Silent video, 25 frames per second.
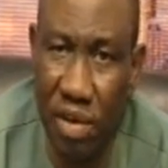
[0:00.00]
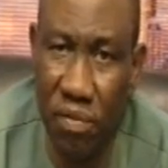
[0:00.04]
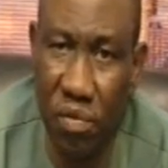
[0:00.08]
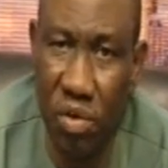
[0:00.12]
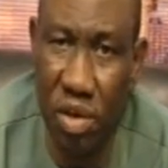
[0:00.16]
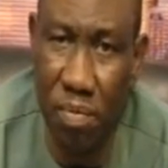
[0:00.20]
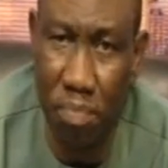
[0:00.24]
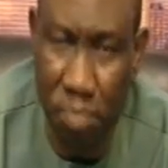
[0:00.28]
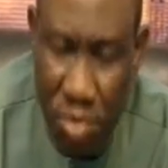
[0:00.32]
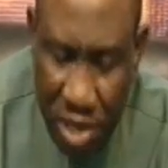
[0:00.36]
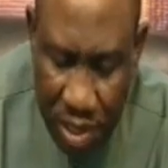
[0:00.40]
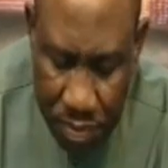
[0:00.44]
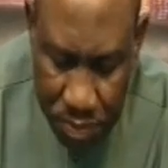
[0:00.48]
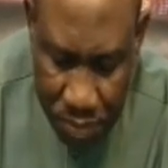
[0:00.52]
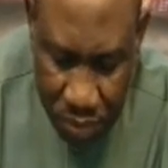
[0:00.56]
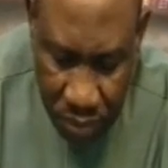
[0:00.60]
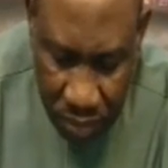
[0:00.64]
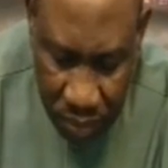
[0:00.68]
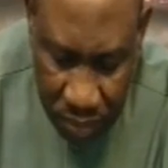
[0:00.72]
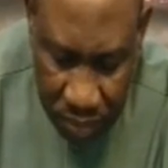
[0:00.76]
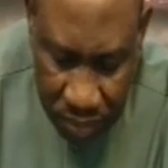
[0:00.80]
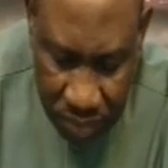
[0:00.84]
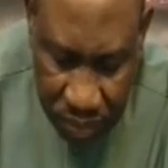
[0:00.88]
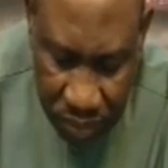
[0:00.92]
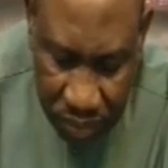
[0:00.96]
with people
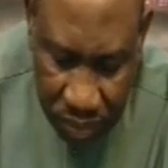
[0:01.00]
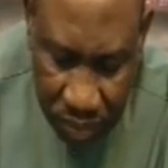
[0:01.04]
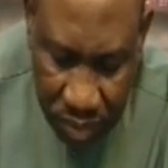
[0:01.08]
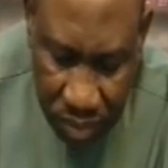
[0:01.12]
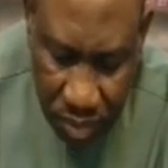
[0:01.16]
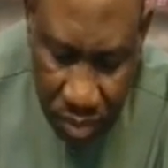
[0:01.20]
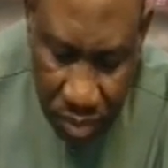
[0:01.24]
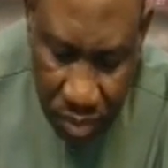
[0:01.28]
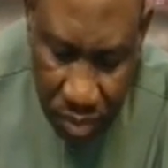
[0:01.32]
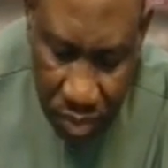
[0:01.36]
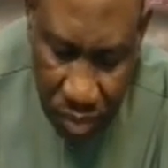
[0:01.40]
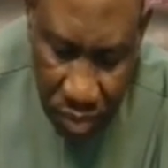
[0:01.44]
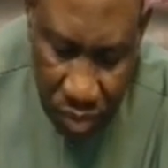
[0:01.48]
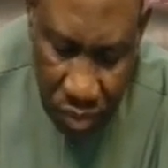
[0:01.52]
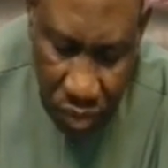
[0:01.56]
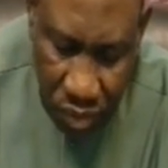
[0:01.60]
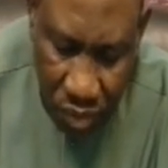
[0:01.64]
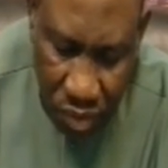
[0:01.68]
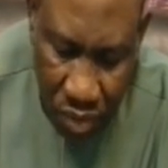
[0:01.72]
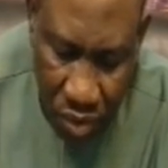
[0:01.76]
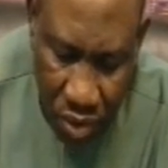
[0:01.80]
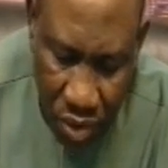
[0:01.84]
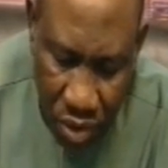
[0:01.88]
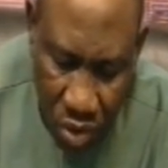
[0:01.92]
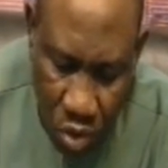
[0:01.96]

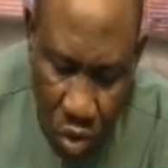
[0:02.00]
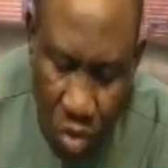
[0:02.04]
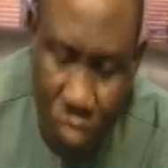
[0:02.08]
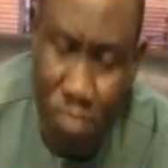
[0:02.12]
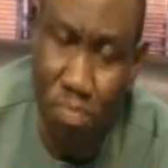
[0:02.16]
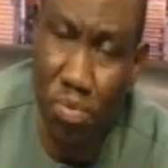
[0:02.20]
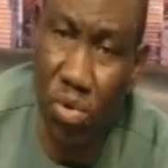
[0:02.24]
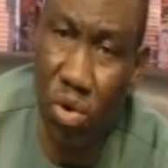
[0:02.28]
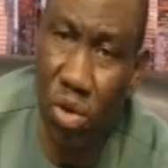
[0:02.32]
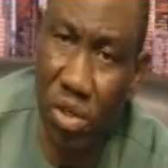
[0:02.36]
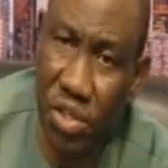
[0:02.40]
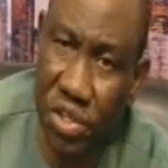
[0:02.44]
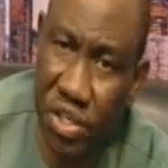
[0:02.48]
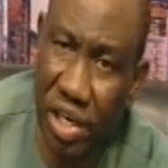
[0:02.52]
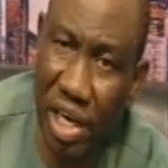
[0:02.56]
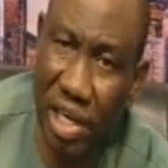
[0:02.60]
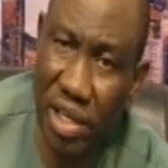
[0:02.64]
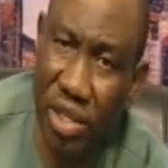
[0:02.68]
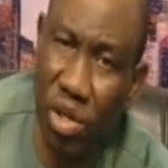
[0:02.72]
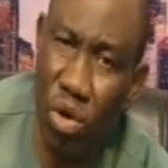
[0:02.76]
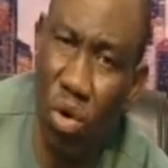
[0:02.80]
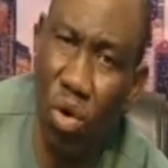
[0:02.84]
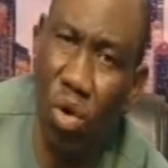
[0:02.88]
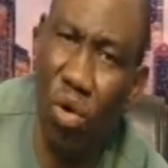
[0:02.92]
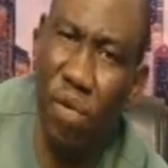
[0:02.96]
who project
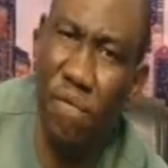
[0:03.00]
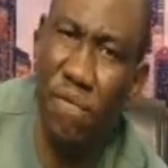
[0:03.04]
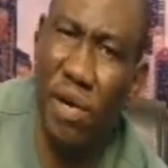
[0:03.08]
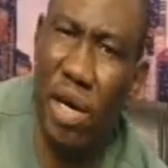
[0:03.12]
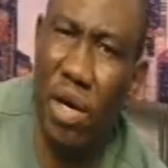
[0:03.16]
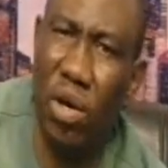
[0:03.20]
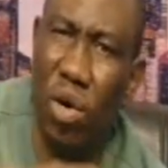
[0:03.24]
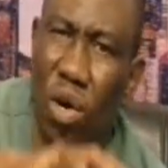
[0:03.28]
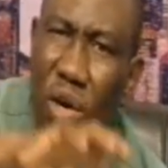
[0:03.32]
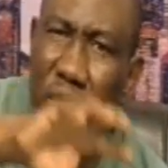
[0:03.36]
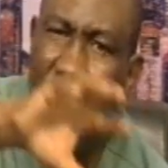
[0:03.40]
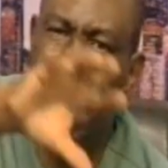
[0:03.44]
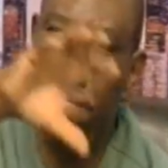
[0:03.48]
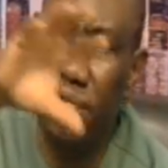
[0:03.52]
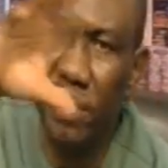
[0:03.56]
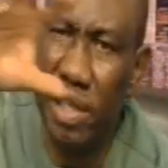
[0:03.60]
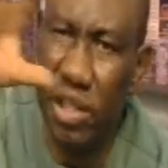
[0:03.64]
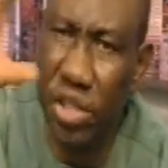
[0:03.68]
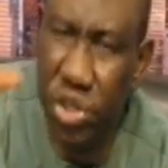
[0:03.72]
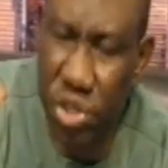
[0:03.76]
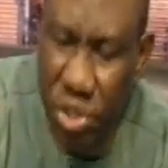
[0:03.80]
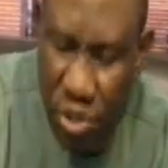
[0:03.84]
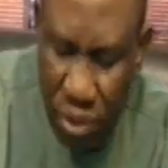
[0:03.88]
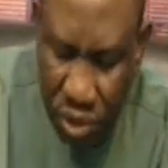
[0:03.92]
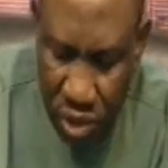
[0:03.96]
the overall
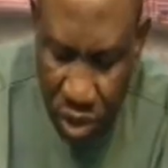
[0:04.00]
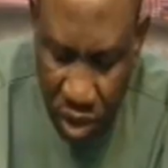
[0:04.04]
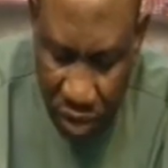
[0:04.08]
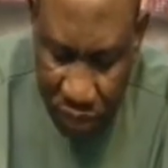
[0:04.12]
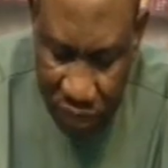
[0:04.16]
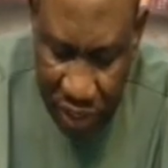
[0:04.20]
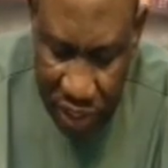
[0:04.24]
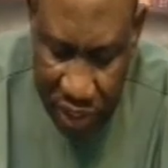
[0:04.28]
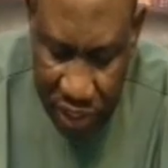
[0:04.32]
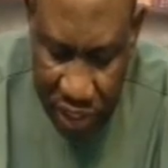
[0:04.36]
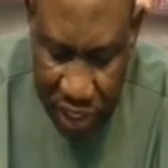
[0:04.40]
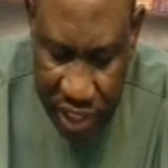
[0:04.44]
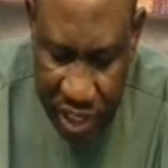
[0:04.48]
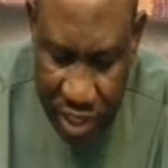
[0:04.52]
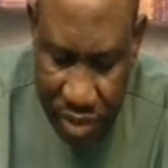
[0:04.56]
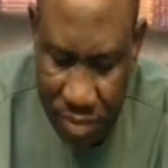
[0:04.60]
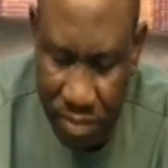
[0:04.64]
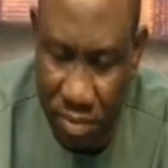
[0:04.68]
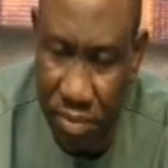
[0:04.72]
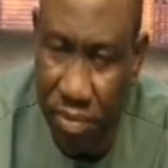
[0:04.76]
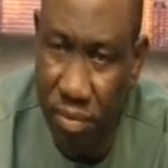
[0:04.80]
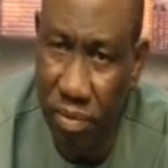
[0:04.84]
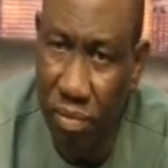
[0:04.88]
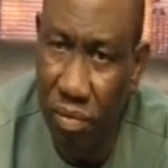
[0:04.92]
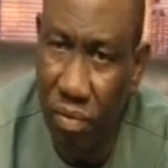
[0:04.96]
vision of the team,
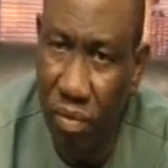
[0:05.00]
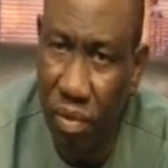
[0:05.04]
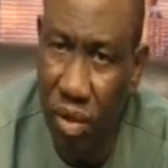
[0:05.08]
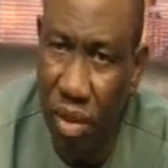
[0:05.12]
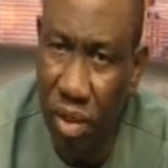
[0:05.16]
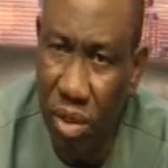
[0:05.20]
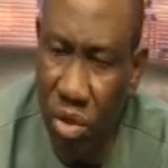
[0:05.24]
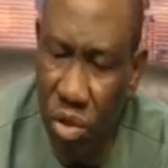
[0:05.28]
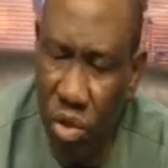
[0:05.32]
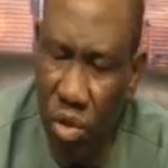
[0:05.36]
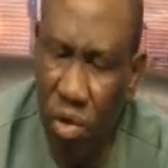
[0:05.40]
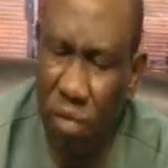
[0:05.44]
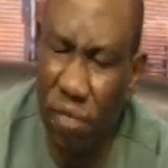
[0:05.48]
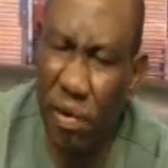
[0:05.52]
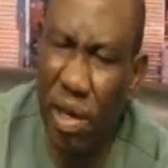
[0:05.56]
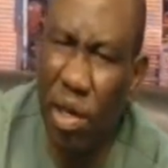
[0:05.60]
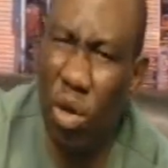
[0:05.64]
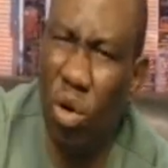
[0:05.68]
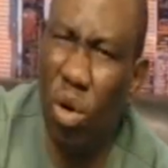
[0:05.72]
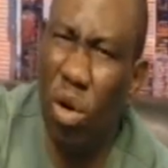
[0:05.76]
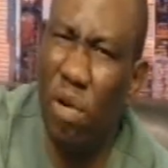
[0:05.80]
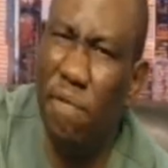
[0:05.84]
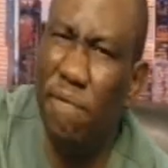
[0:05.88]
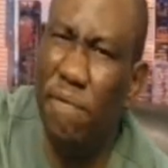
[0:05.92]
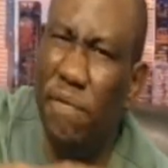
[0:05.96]
the
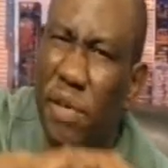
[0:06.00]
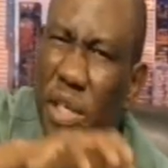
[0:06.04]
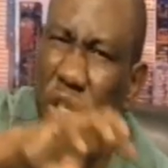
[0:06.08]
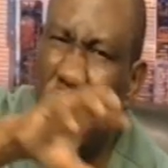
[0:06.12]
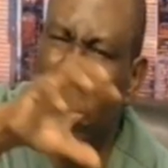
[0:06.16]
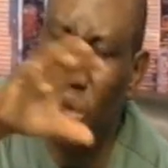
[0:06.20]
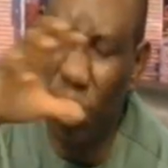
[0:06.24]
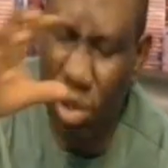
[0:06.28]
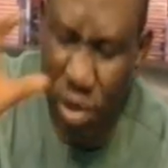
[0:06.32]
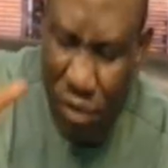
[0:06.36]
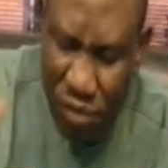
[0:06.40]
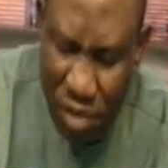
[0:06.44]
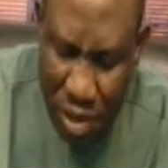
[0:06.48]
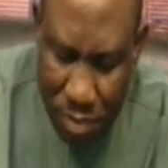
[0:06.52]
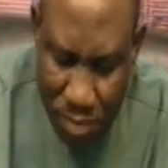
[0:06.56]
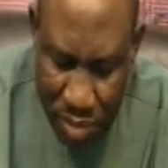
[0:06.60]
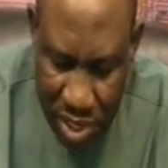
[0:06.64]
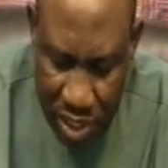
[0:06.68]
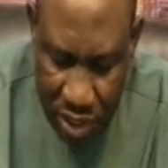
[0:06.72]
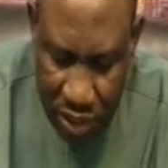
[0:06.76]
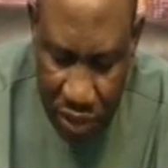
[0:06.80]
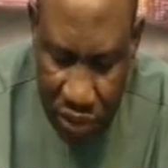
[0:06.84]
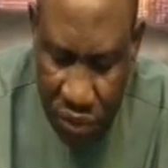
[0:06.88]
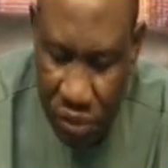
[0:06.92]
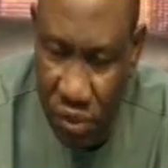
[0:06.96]
overall vision of the
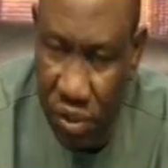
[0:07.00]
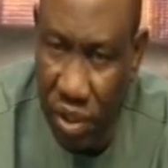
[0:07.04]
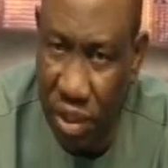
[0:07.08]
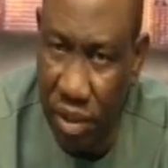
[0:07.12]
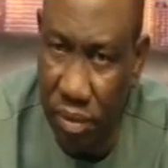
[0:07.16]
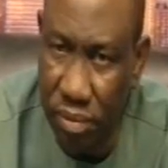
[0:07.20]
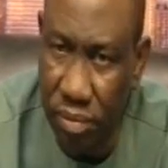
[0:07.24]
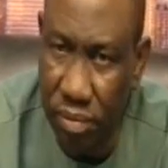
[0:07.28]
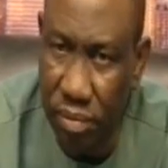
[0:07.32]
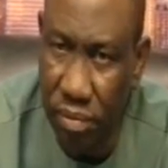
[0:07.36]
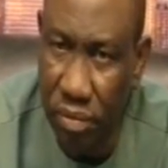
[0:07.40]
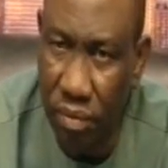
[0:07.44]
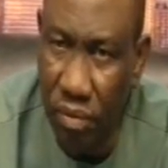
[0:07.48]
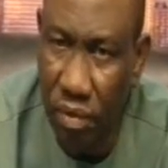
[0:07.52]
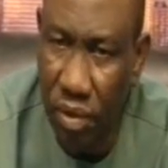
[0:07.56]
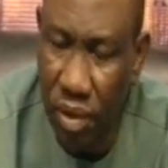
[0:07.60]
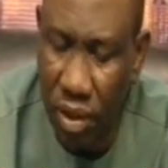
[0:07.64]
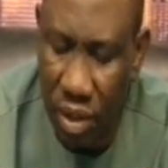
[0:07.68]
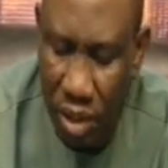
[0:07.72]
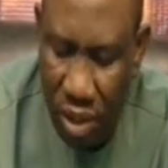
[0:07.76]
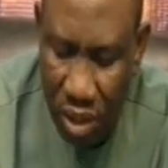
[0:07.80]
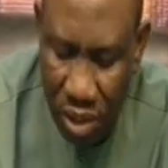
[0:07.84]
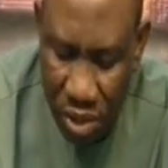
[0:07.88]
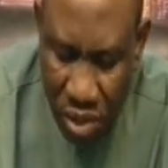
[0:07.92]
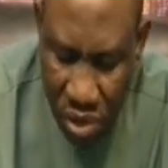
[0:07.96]
ministry,
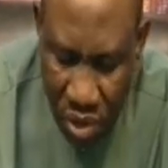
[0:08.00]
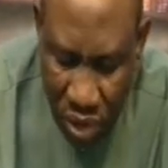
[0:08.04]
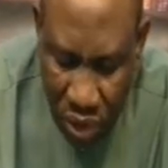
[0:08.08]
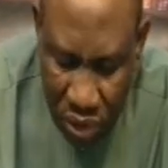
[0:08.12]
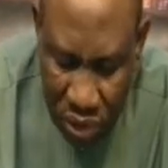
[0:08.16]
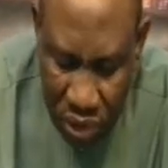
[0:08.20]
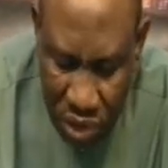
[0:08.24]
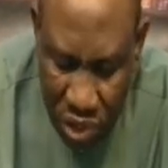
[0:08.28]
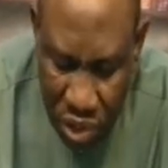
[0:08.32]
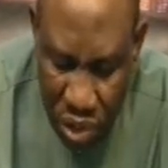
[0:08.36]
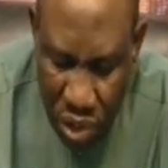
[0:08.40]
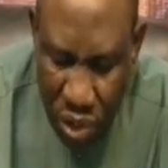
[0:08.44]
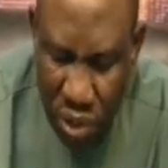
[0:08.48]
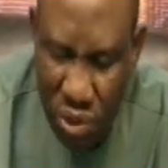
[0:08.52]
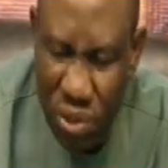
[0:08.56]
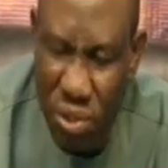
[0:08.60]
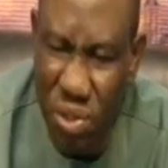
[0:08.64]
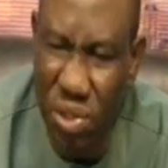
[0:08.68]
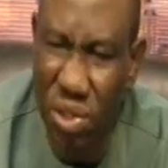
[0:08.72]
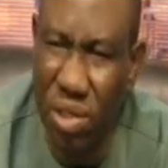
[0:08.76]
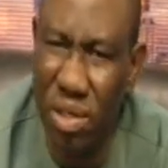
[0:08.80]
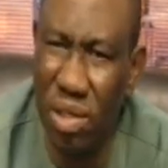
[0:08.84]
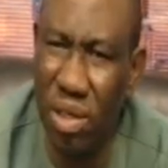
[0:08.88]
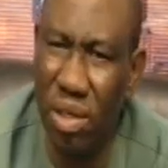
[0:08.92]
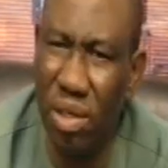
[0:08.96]
not
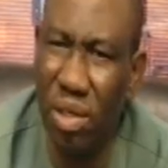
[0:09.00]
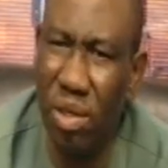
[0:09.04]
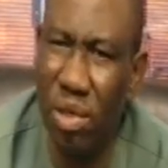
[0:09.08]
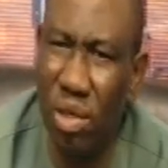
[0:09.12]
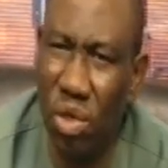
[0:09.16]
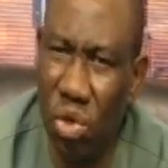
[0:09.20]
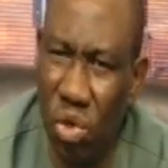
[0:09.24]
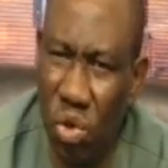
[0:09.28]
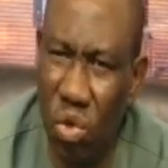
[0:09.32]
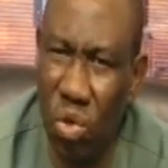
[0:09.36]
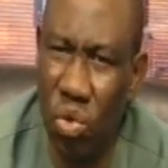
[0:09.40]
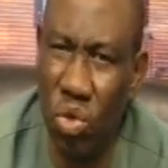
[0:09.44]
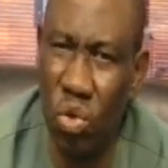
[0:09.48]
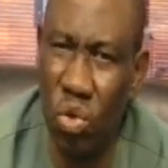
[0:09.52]
just those